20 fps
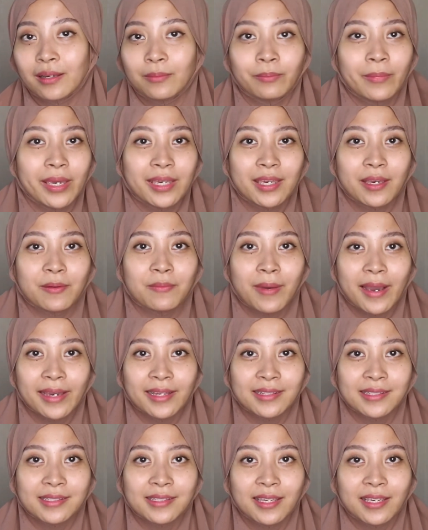making
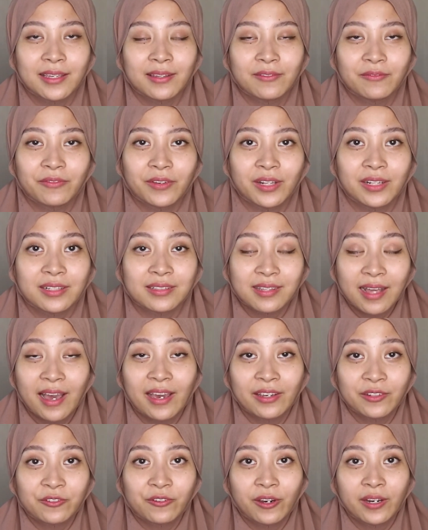my skin feels
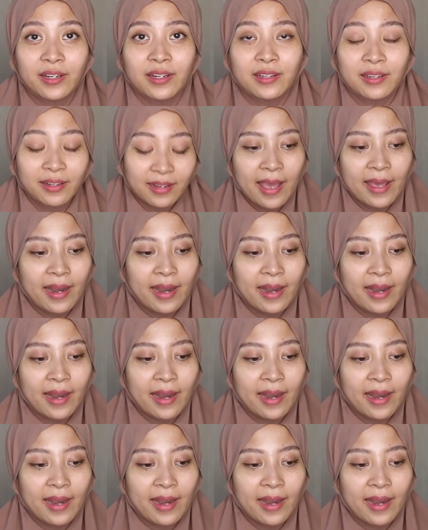hydrated.